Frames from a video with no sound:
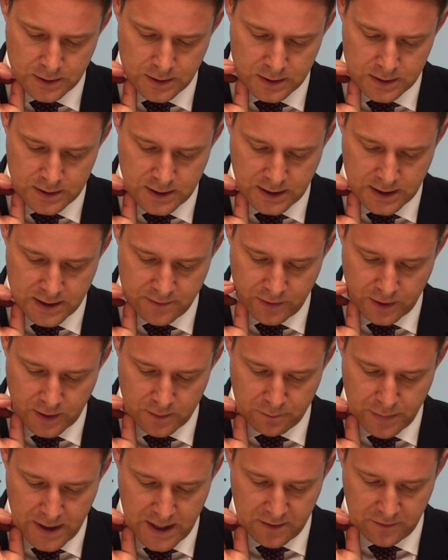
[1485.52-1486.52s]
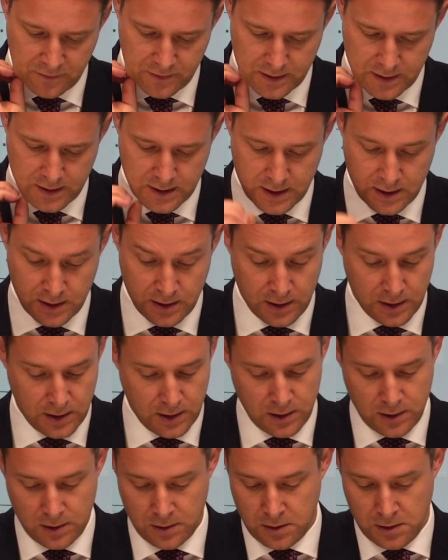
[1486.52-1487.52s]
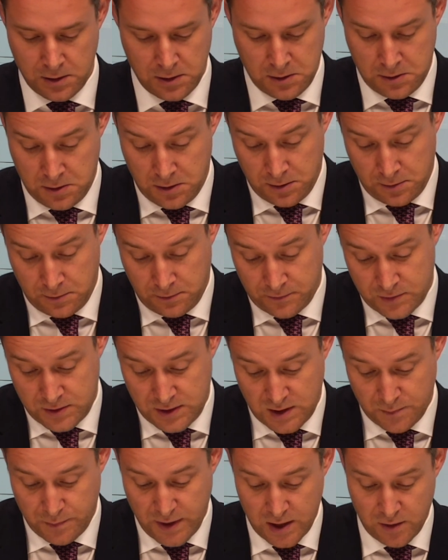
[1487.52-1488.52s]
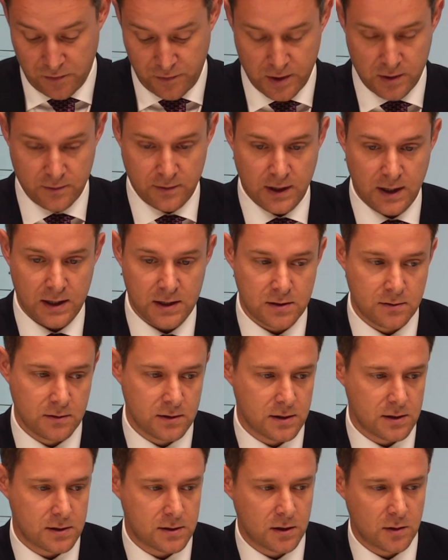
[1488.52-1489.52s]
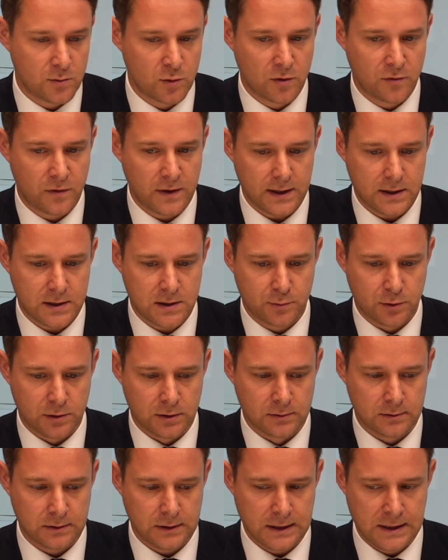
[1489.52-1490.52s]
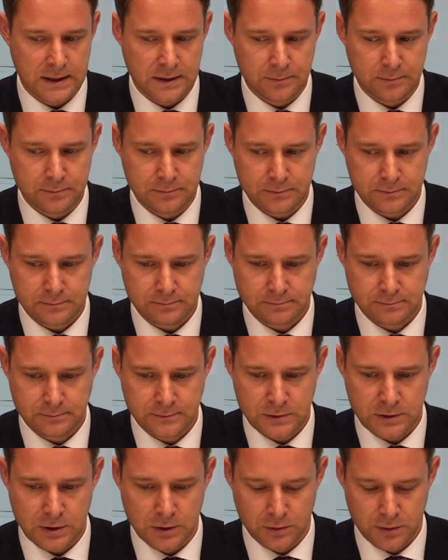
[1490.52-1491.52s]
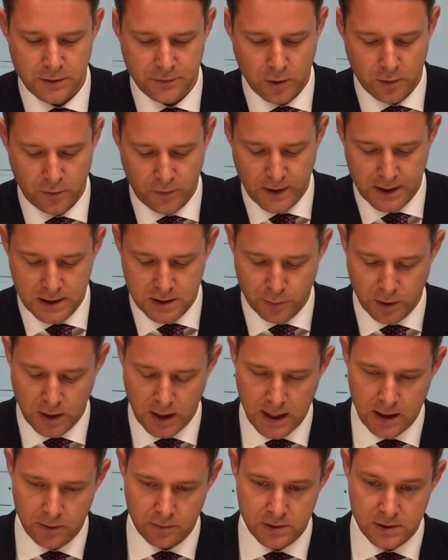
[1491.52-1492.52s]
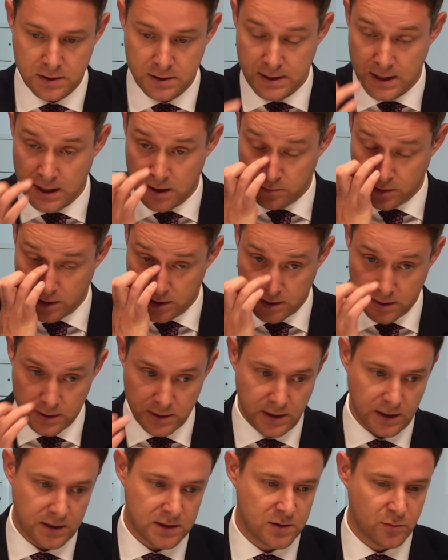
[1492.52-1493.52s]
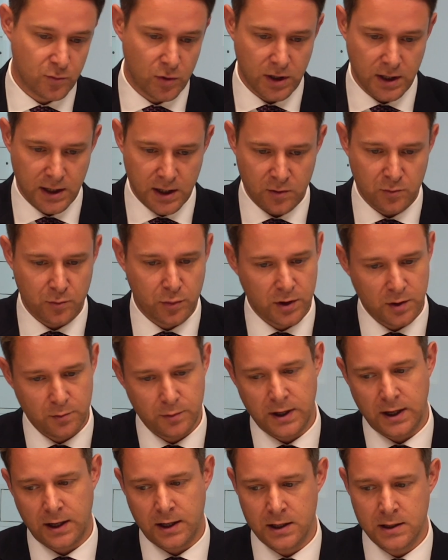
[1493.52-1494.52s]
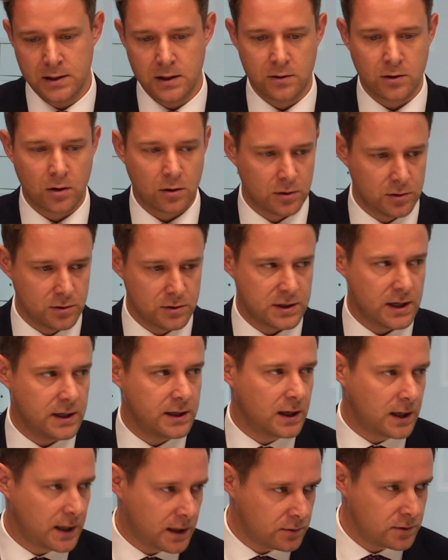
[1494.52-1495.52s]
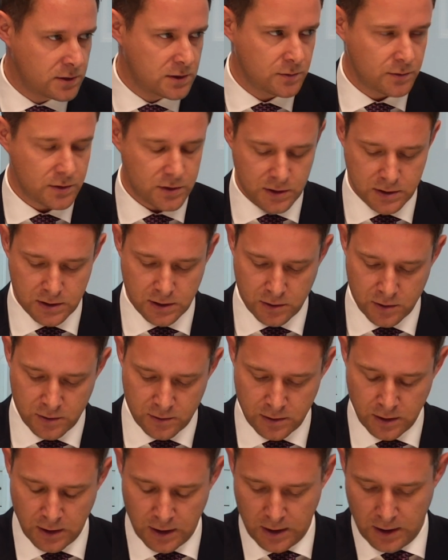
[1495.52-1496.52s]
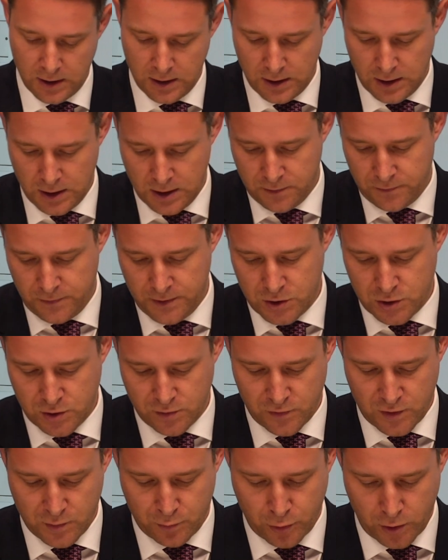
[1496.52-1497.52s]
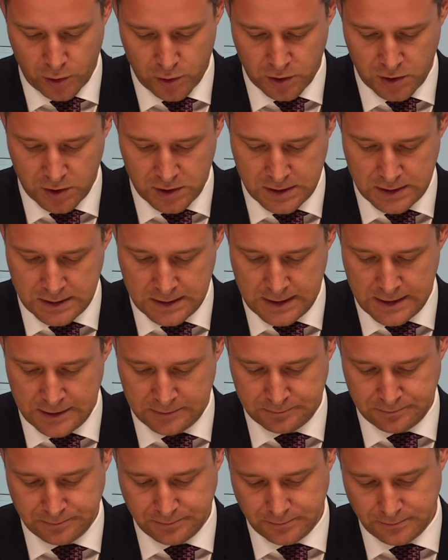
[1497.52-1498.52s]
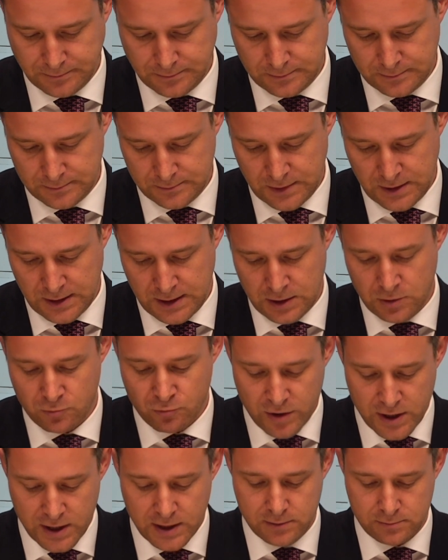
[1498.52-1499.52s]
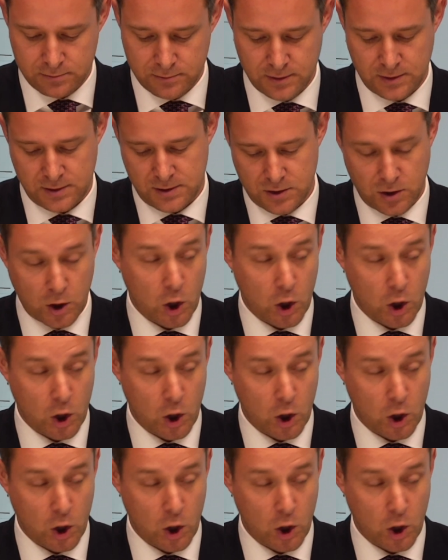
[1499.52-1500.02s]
significant benefit there. Obviously, the benefit of an ISA is it's a lot more flexible. you know, you've got flexible allowances now where you can take some money out and put it back in and not lose any allowance, which is a good feature of the product. It really, this is a